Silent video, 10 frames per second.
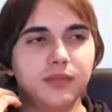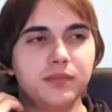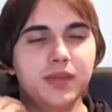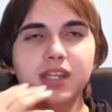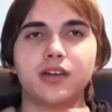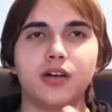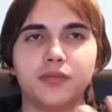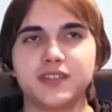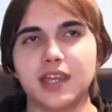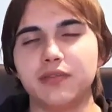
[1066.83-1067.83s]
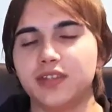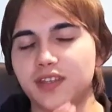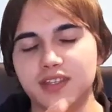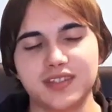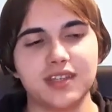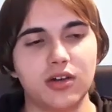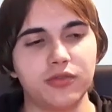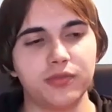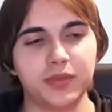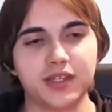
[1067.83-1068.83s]
Minicom saving
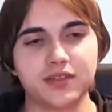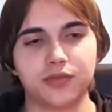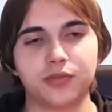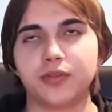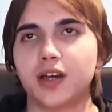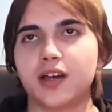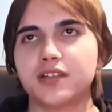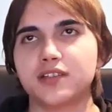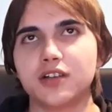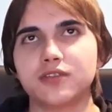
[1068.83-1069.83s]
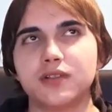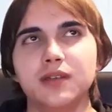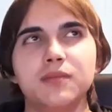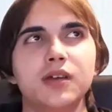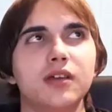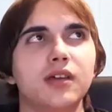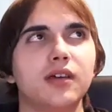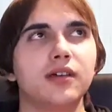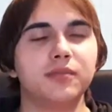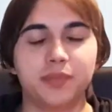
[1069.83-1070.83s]
itself because of uh, Starscream.
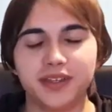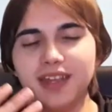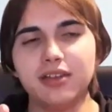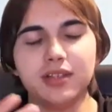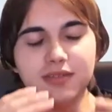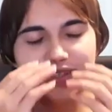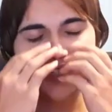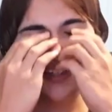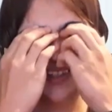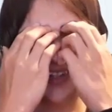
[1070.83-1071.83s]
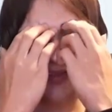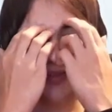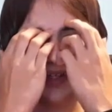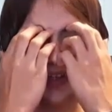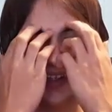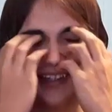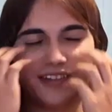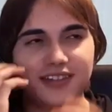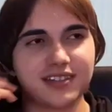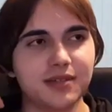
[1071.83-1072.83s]
But now that I've seen it, definitely
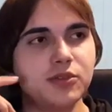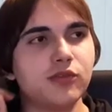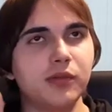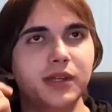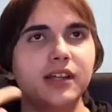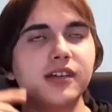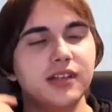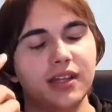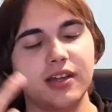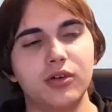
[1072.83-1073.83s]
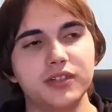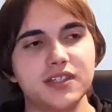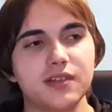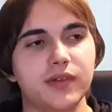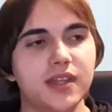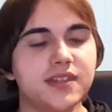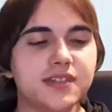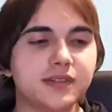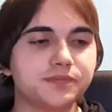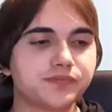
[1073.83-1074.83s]
seems familiar, like all these
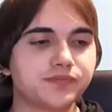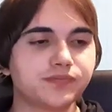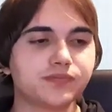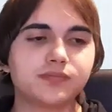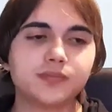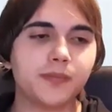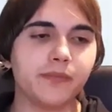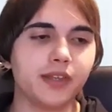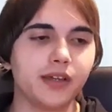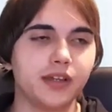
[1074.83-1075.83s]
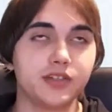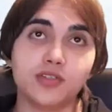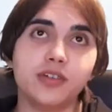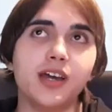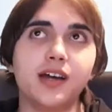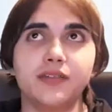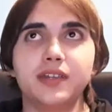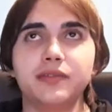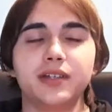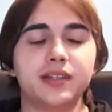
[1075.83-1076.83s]
events. So yeah, I've
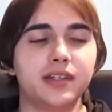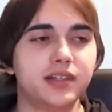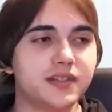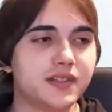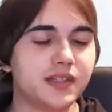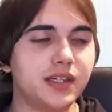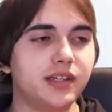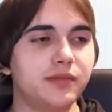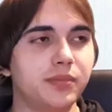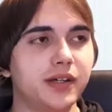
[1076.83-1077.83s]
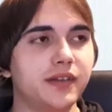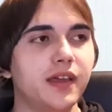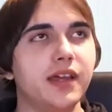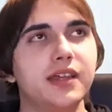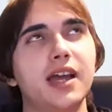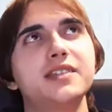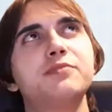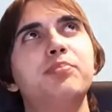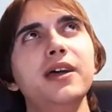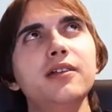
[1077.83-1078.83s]
definitely seen it, but yeah, it's
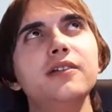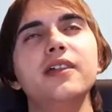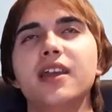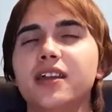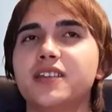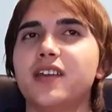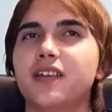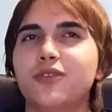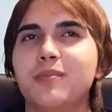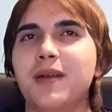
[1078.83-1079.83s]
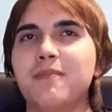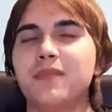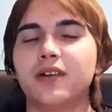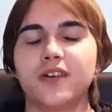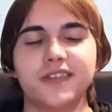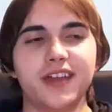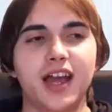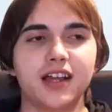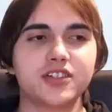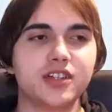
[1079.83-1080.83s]
better than I remember it,
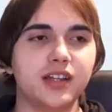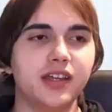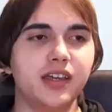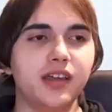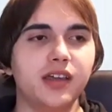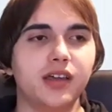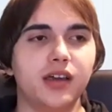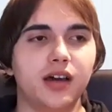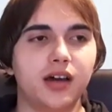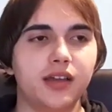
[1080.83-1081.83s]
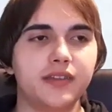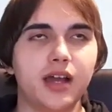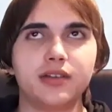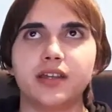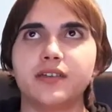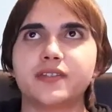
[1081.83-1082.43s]
actually. Uh, now that I've